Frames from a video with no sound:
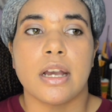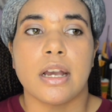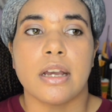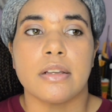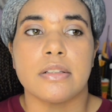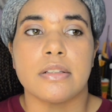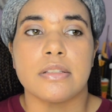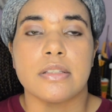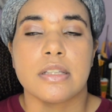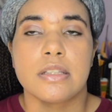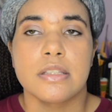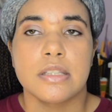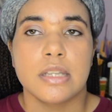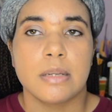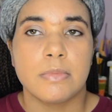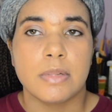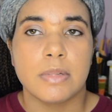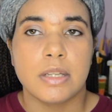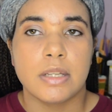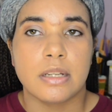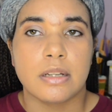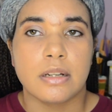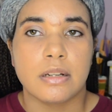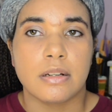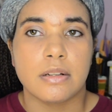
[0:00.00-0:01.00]
since I'm
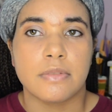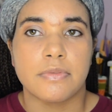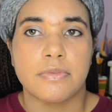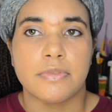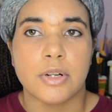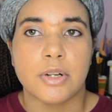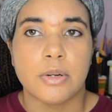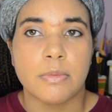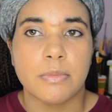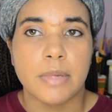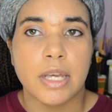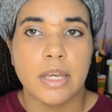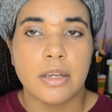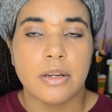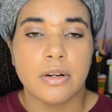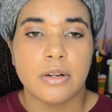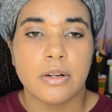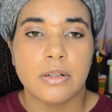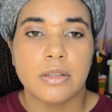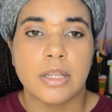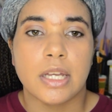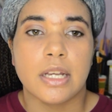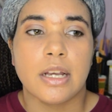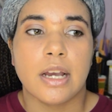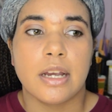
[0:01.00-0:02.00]
like a
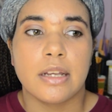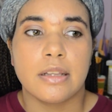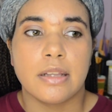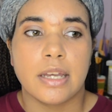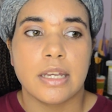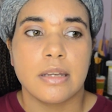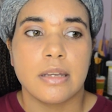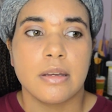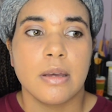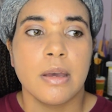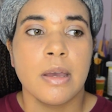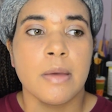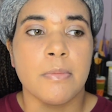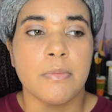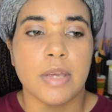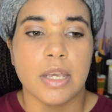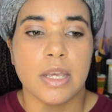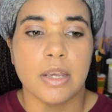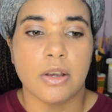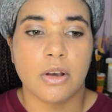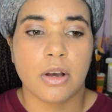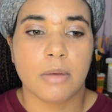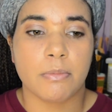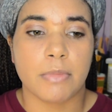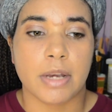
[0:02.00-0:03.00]
filmmaker, like I like
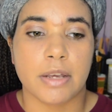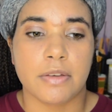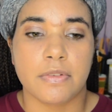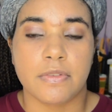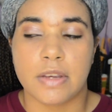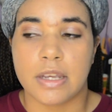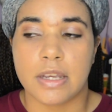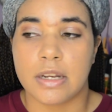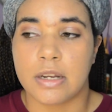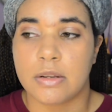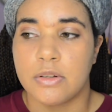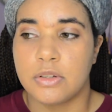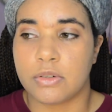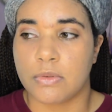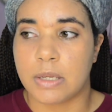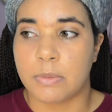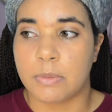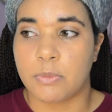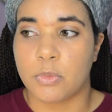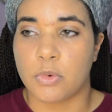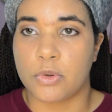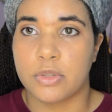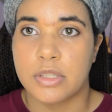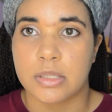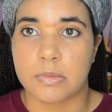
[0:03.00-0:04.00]
being on my feet and
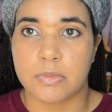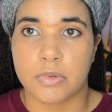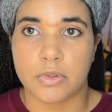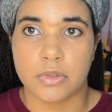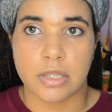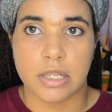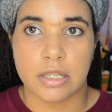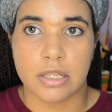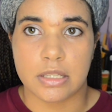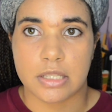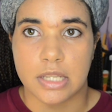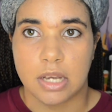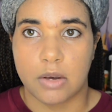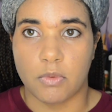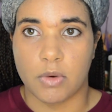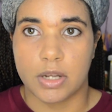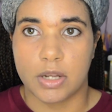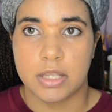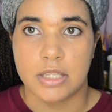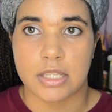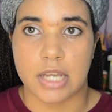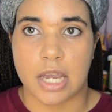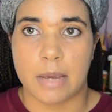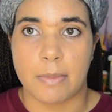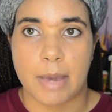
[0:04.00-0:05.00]
doing multiple things at
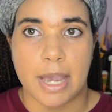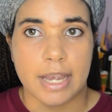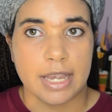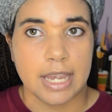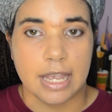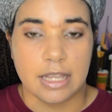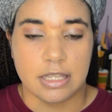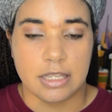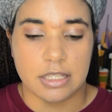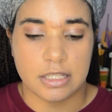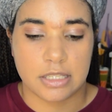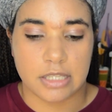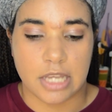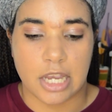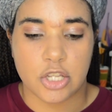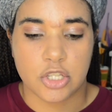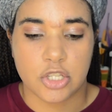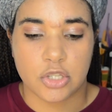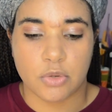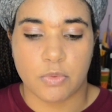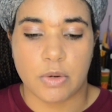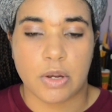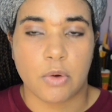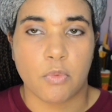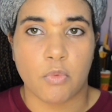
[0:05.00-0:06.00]
one time. I can't stay
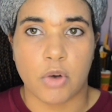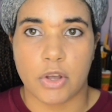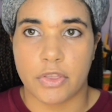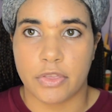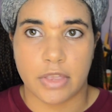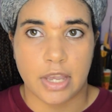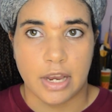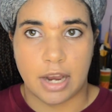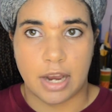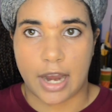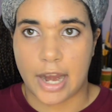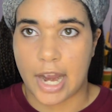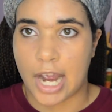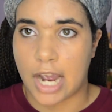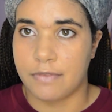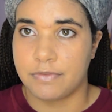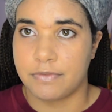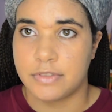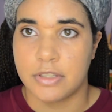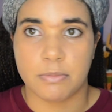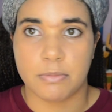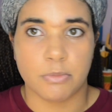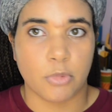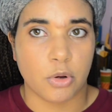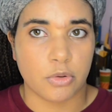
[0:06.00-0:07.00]
doing one thing. I have
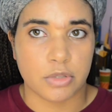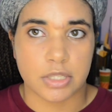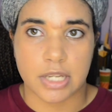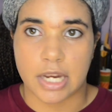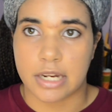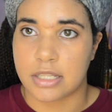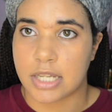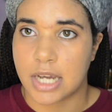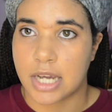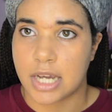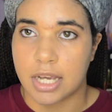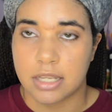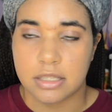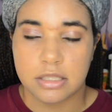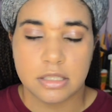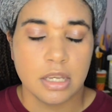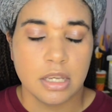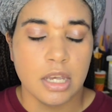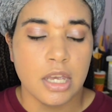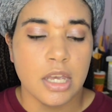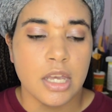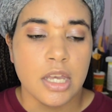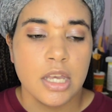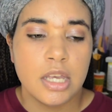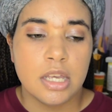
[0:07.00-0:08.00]
to multitask.
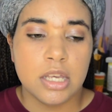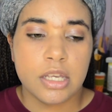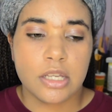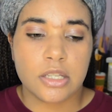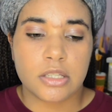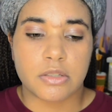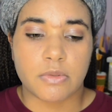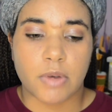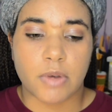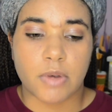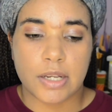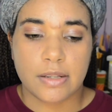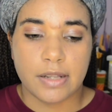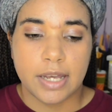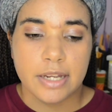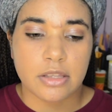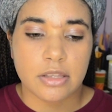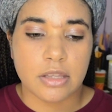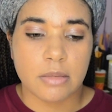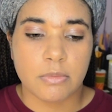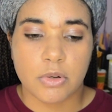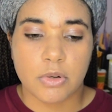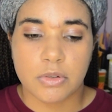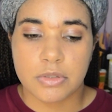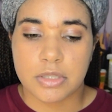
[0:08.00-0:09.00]
So I like
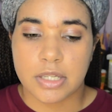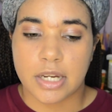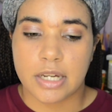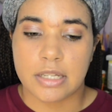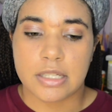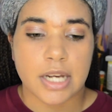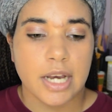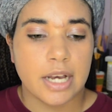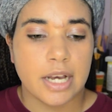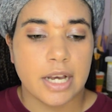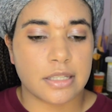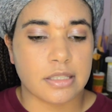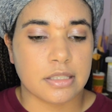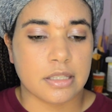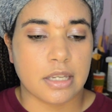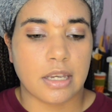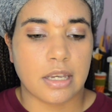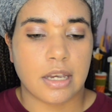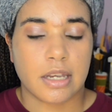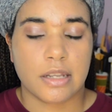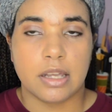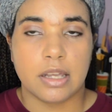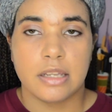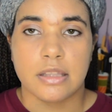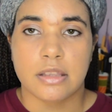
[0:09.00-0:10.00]
the multitasking.
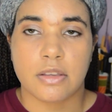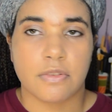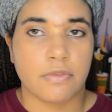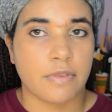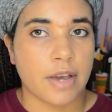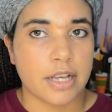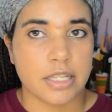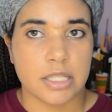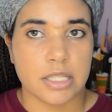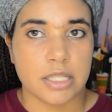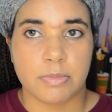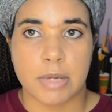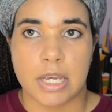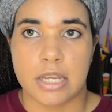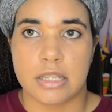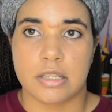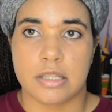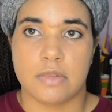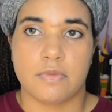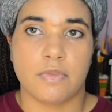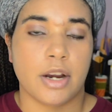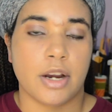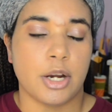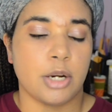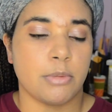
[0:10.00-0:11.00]
I like the fast-paced
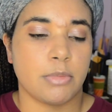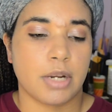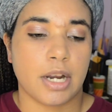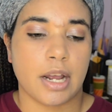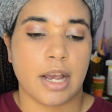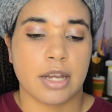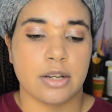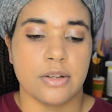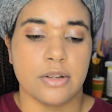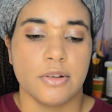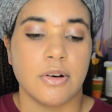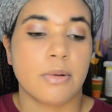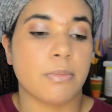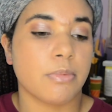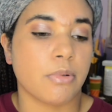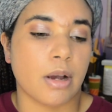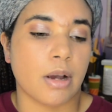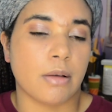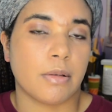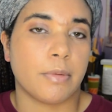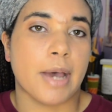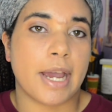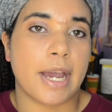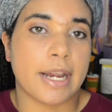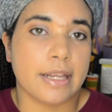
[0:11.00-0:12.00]
environment. I had no
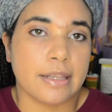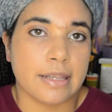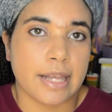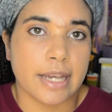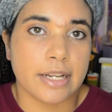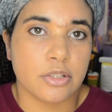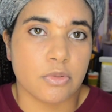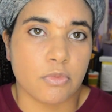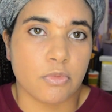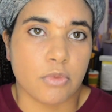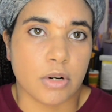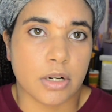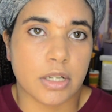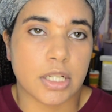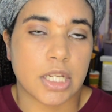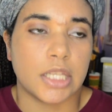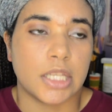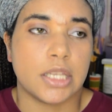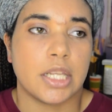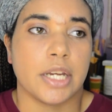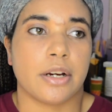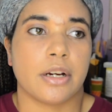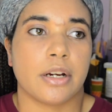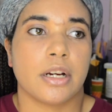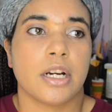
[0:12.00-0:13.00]
problem. I liked
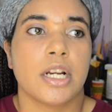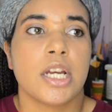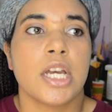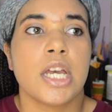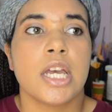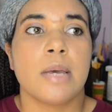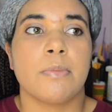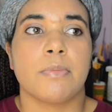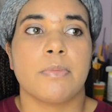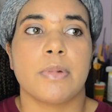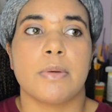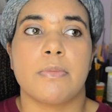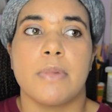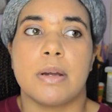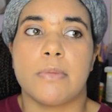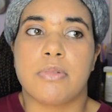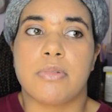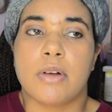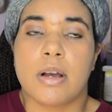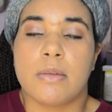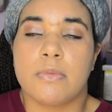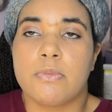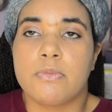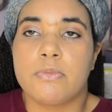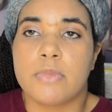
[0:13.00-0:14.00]
working there. But my
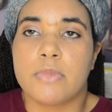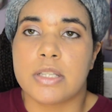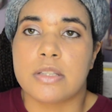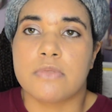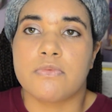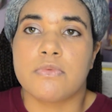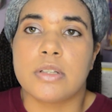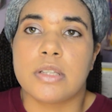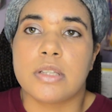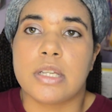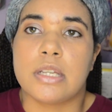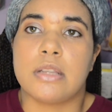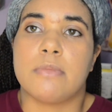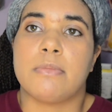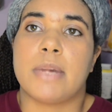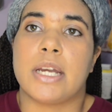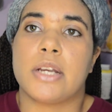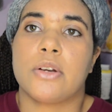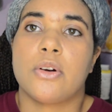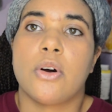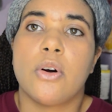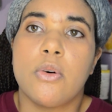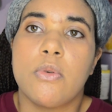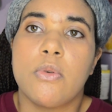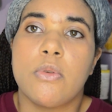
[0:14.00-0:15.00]
problem was really my
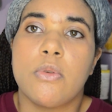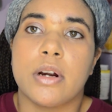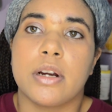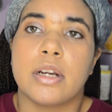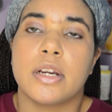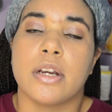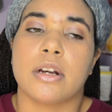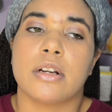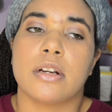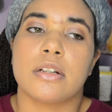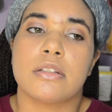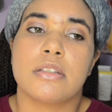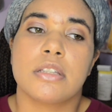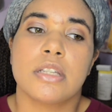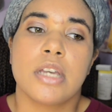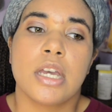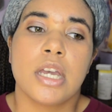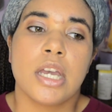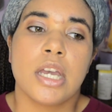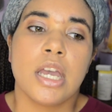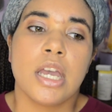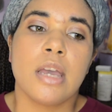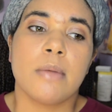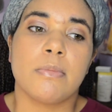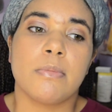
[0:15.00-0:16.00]
coworkers.
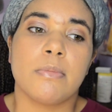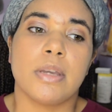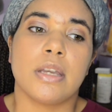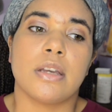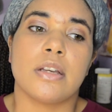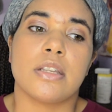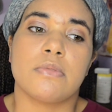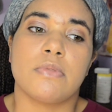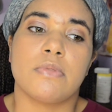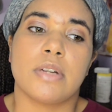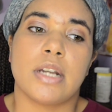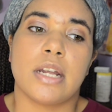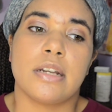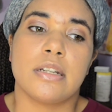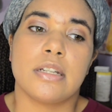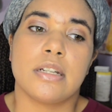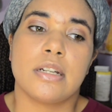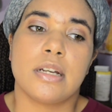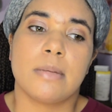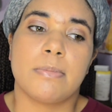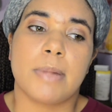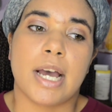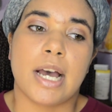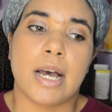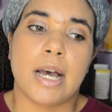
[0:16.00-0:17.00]
Because what ended
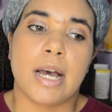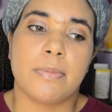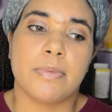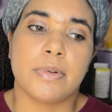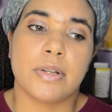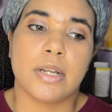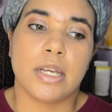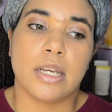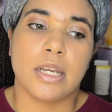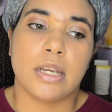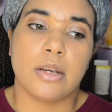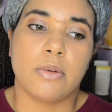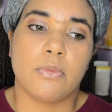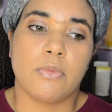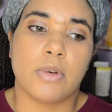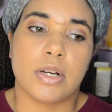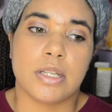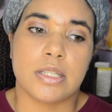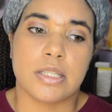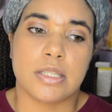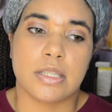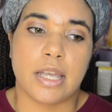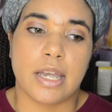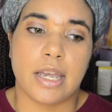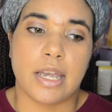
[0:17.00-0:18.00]
up happening
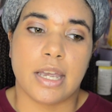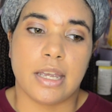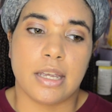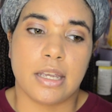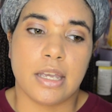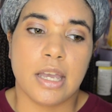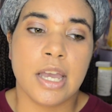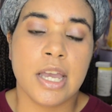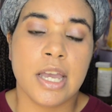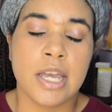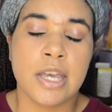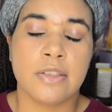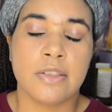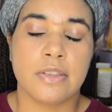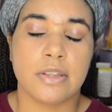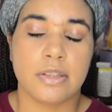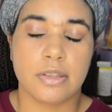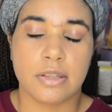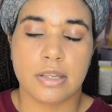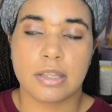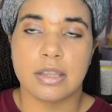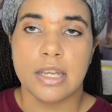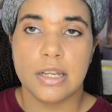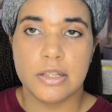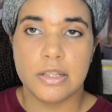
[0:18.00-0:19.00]
was like
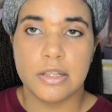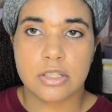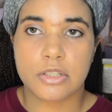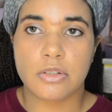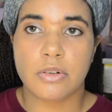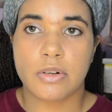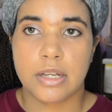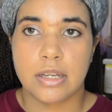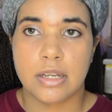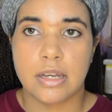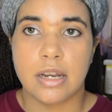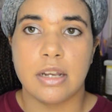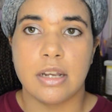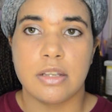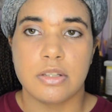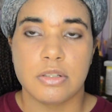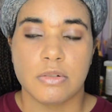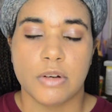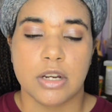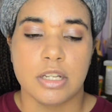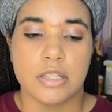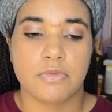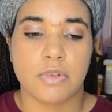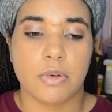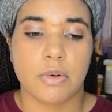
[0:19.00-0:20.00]
things started getting
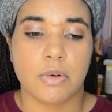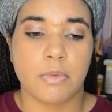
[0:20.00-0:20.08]
stressful.